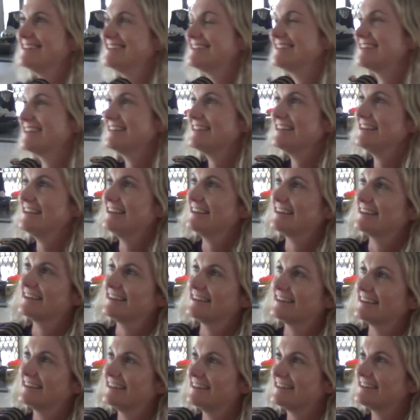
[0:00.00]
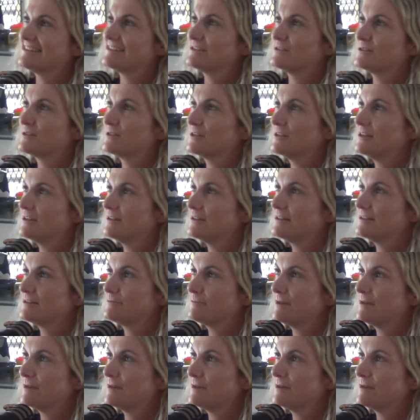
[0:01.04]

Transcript: I think there's